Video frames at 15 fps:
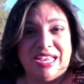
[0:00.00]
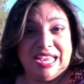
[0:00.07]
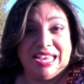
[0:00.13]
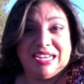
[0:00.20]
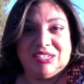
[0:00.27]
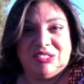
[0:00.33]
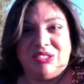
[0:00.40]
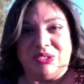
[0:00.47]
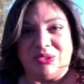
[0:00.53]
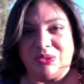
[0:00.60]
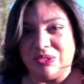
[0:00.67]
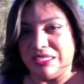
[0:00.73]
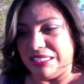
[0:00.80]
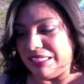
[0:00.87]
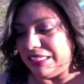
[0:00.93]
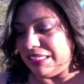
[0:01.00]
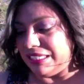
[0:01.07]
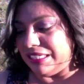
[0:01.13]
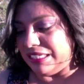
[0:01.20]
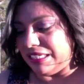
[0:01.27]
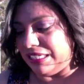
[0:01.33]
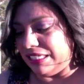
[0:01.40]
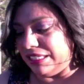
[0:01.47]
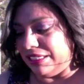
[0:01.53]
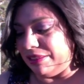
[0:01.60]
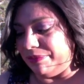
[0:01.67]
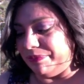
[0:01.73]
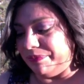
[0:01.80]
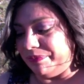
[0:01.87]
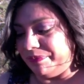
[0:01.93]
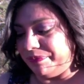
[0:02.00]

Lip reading: I don't know. The